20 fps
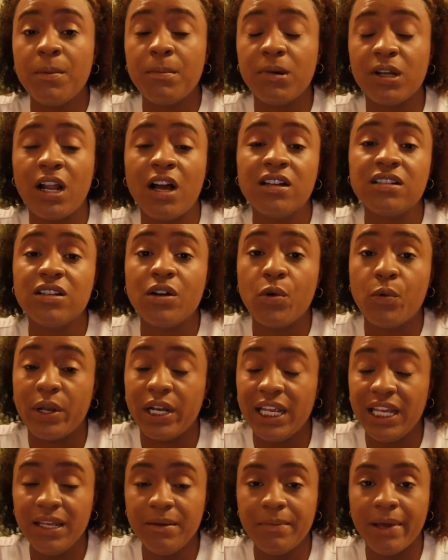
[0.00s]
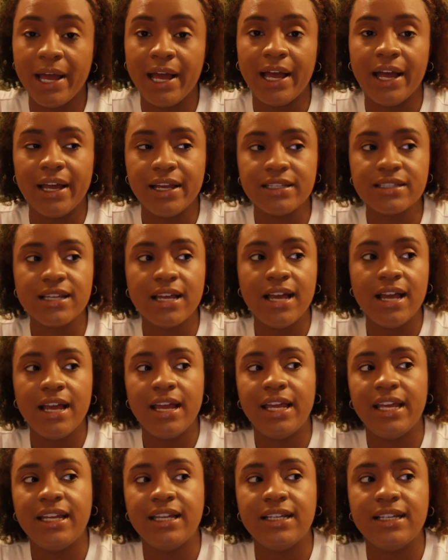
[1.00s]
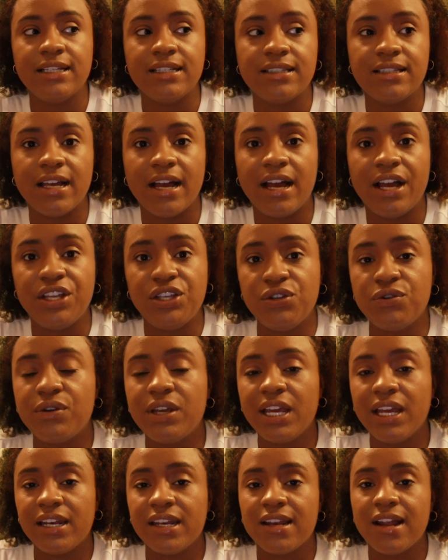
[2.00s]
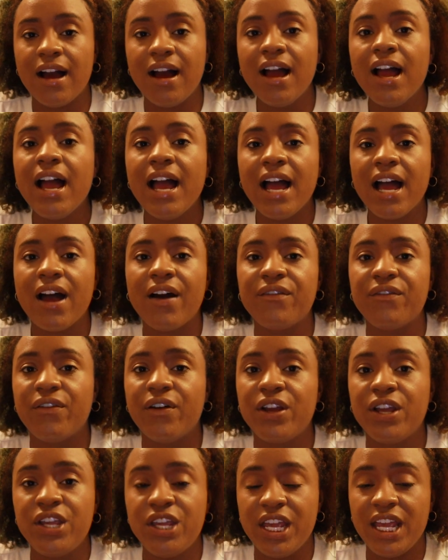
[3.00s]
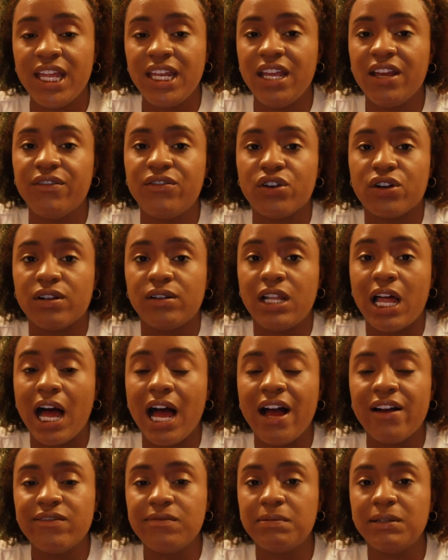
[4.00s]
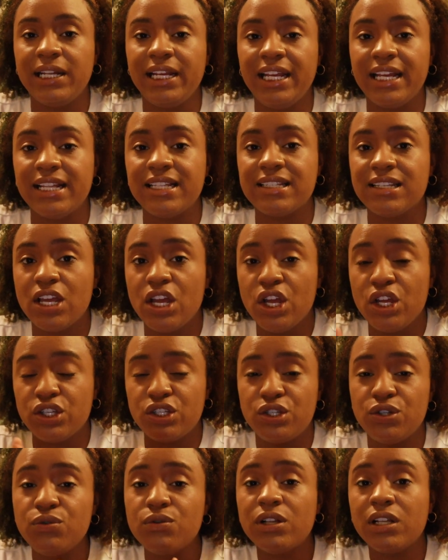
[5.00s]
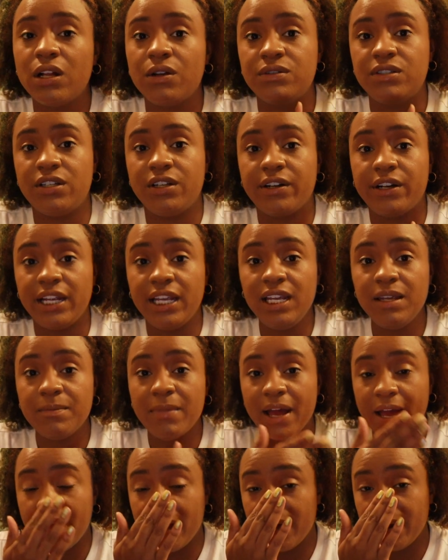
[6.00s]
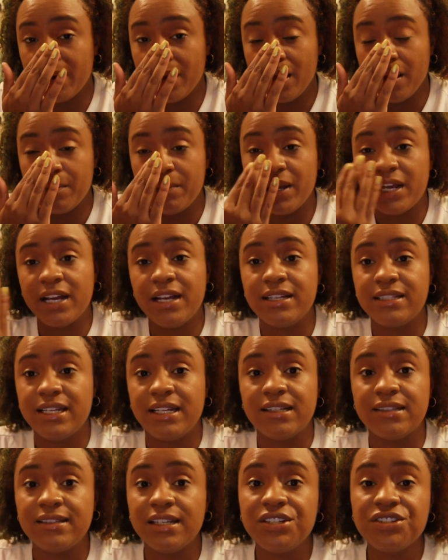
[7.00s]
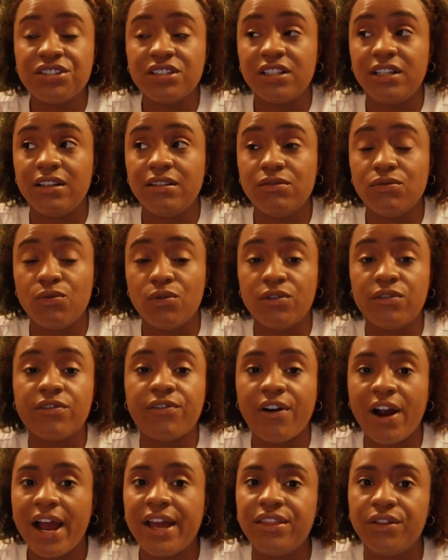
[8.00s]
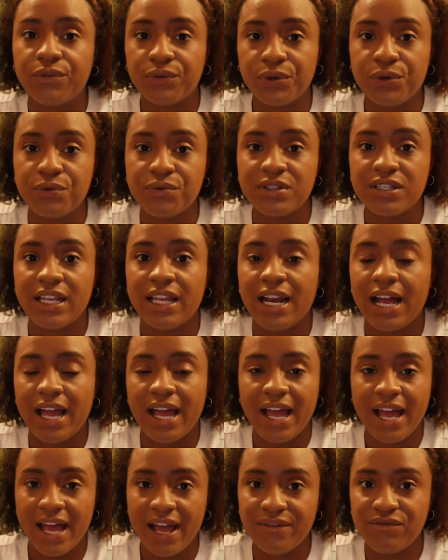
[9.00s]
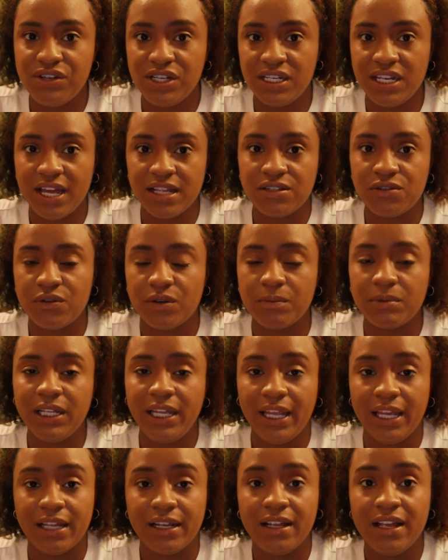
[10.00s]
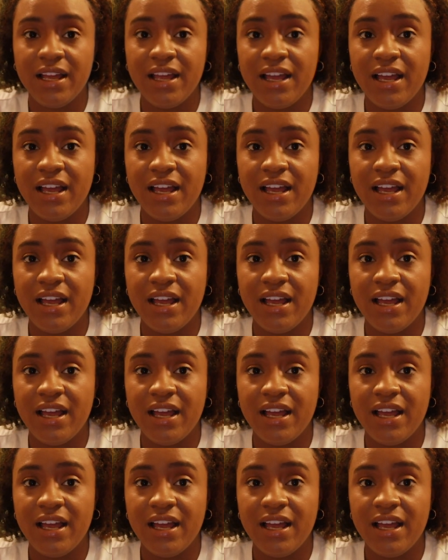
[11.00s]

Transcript: But also with heat pads is that you cannot have any of your live plants too close to your heat pad, because it essentially will fry the roots. And I have did that to a plant.